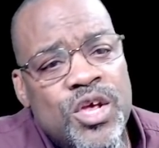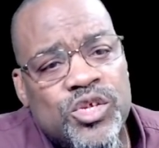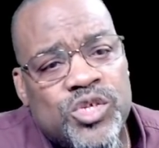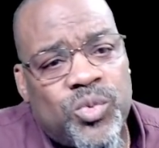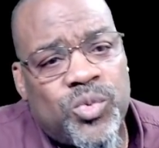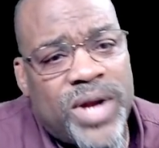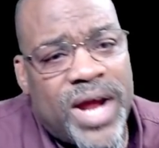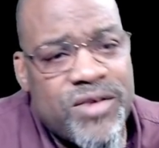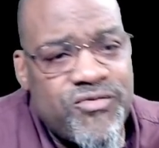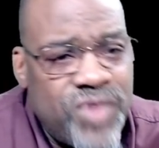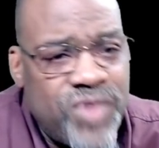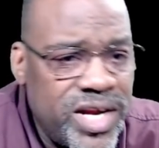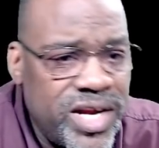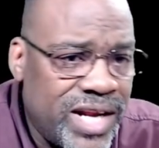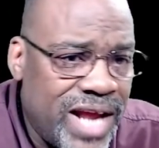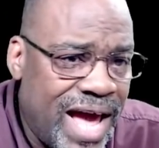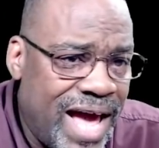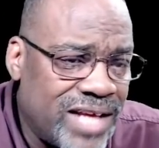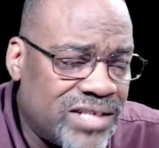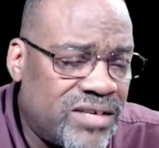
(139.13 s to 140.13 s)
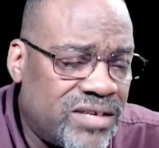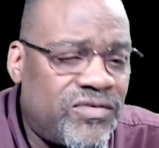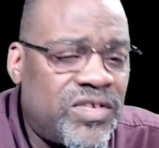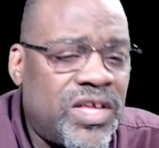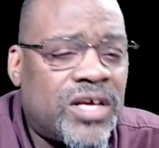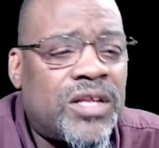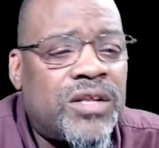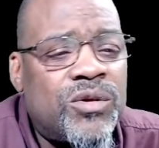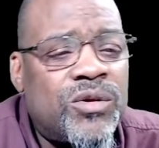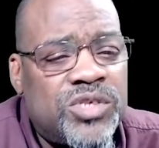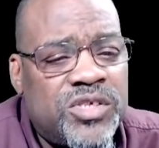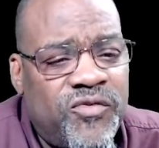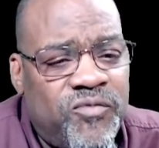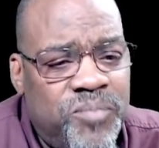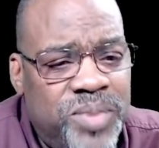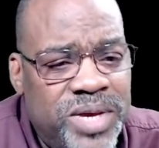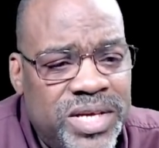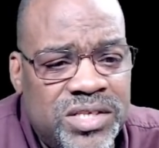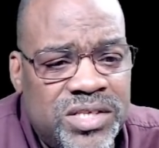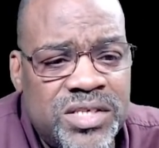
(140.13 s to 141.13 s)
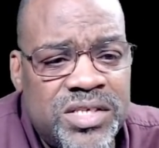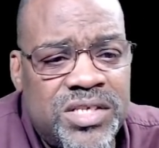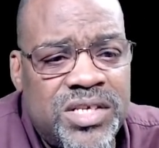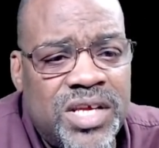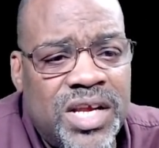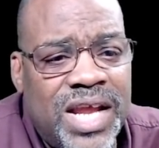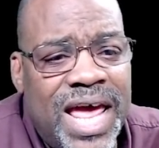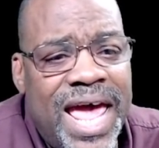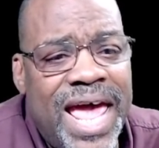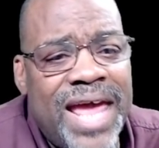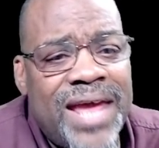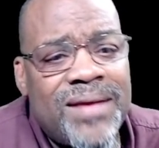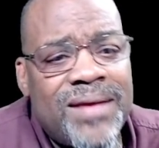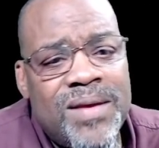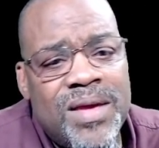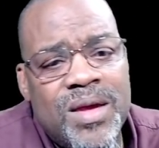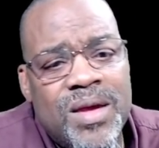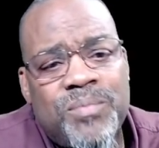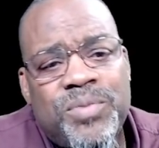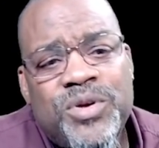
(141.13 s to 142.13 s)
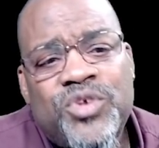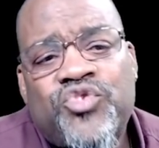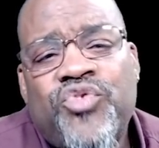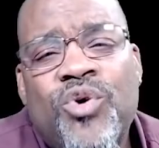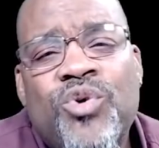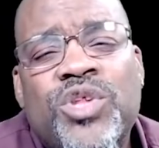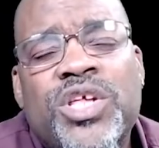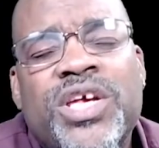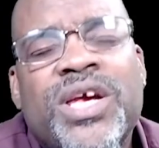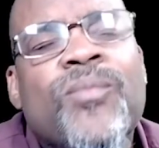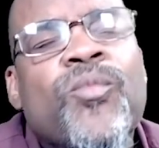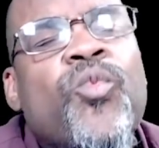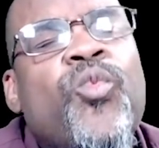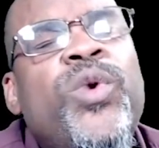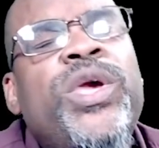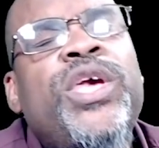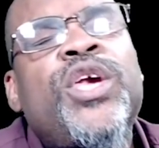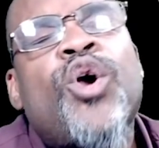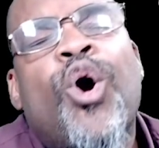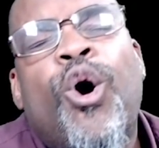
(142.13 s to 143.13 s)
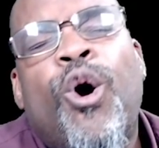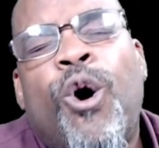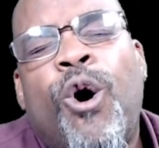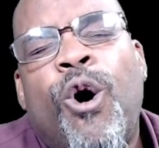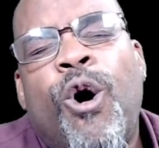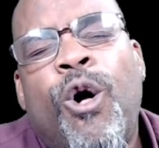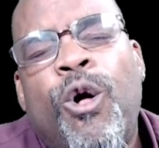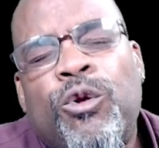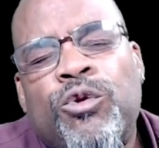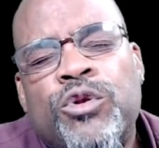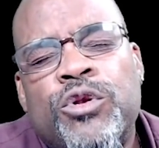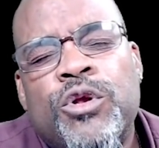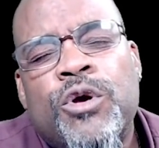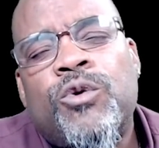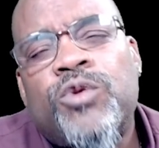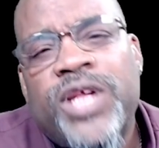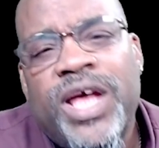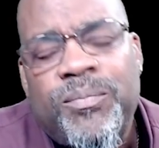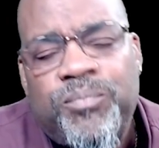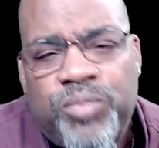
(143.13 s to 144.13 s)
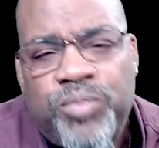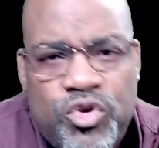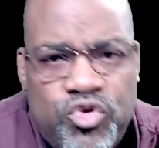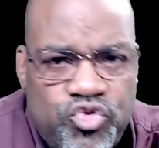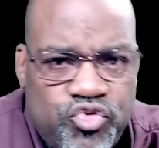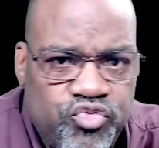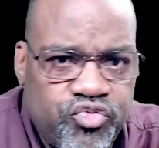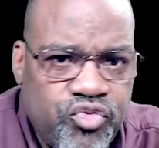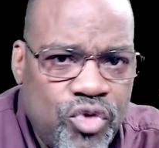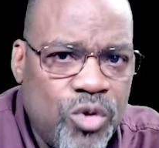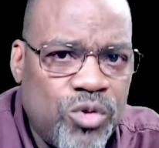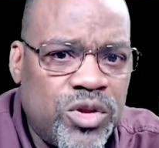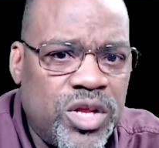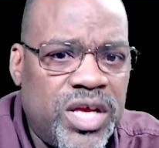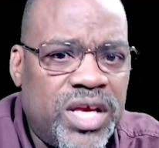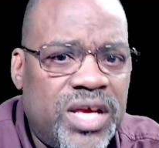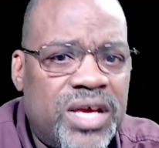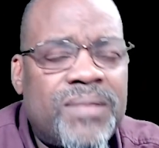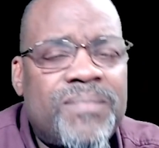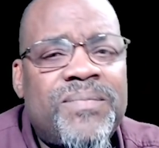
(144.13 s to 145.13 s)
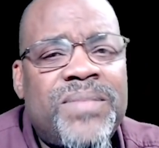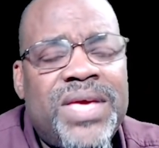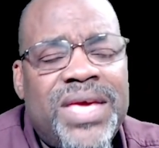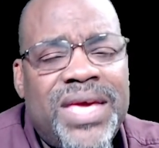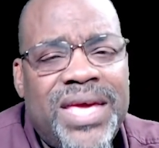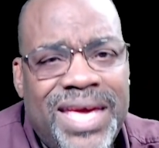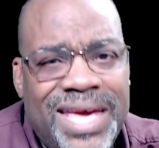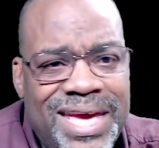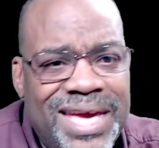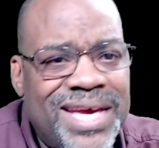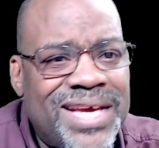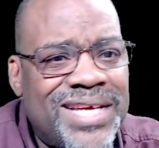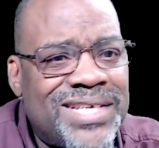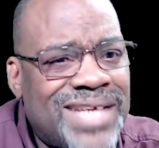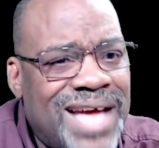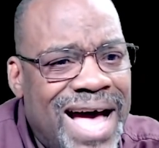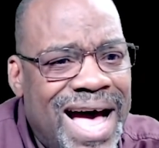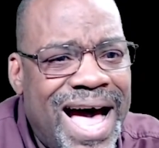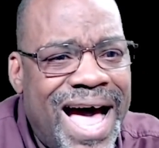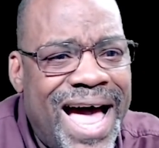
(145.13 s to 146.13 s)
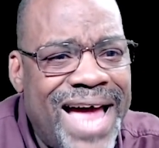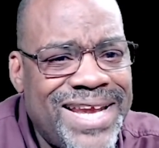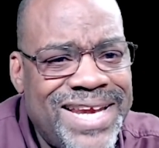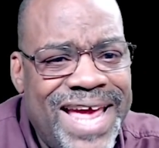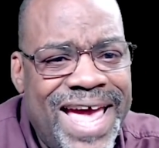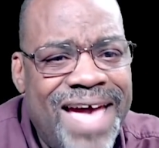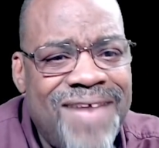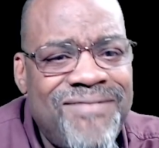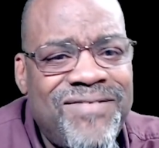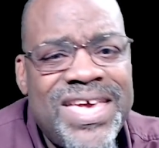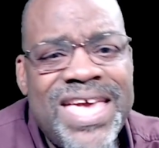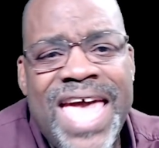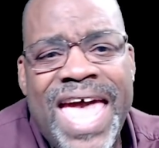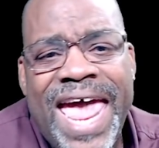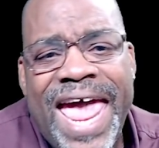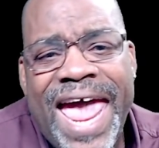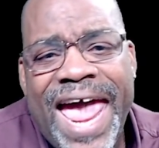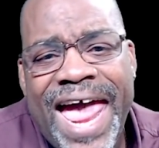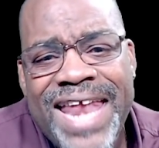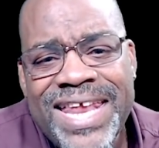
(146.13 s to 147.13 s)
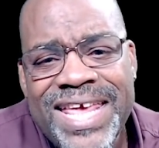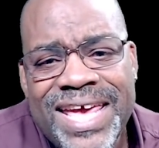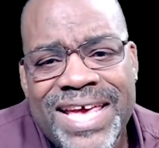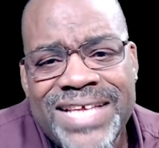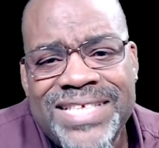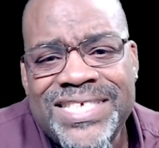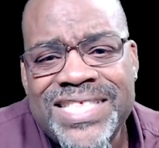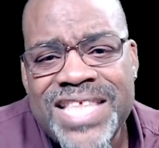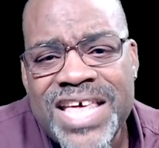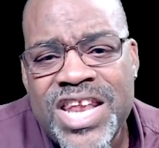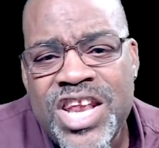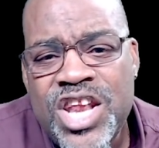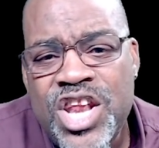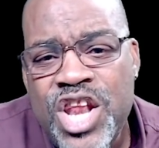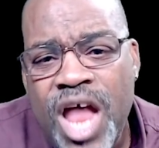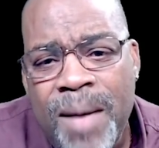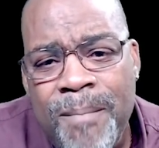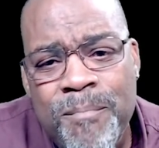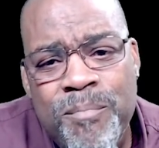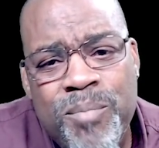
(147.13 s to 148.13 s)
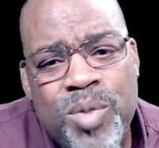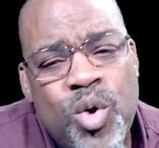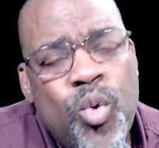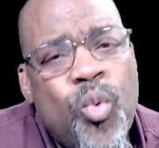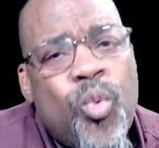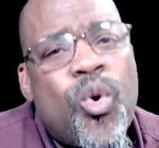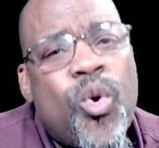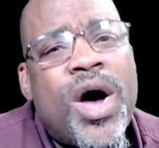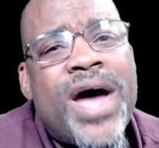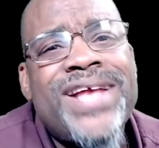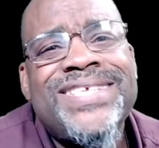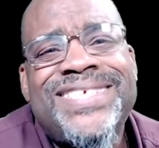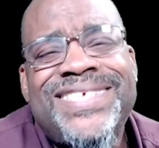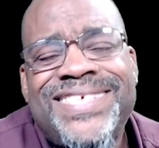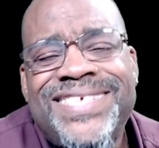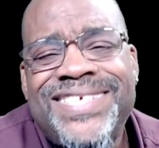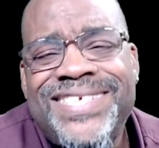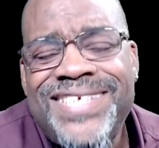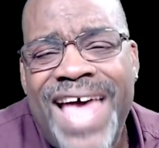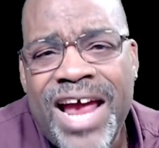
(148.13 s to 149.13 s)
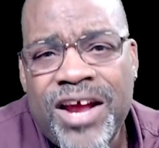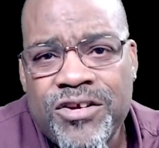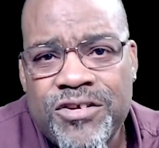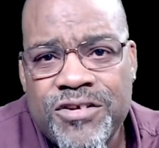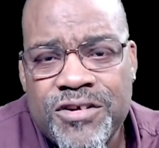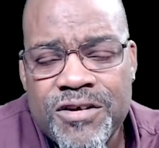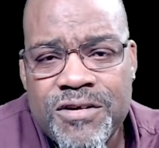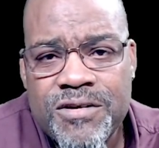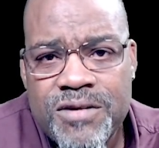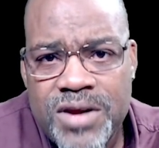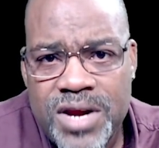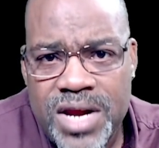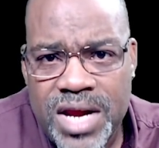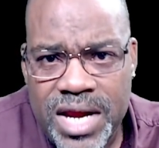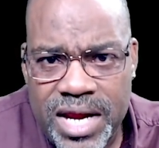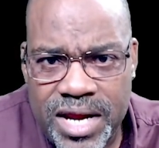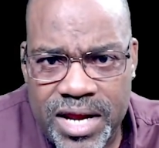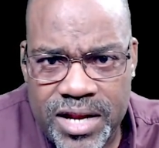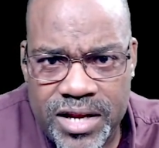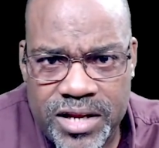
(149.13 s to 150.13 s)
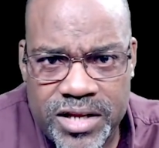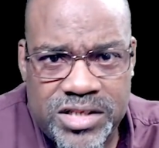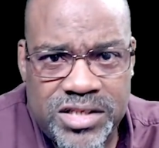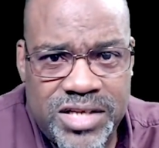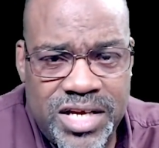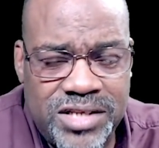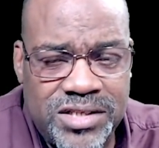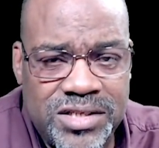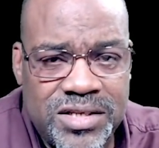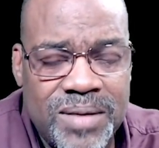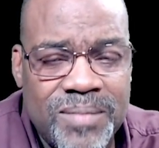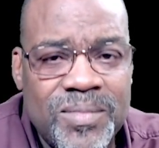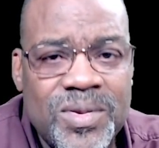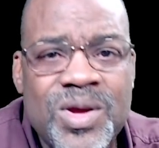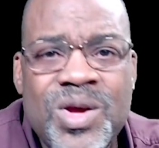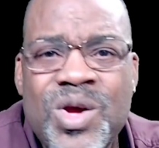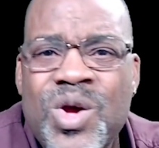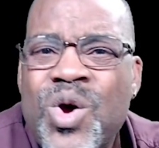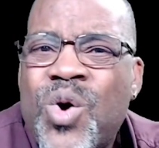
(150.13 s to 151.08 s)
So when I run it as of the close of business today, petroleum, we all know that petroleum is hot and heavy, and it's the number one sector in the system.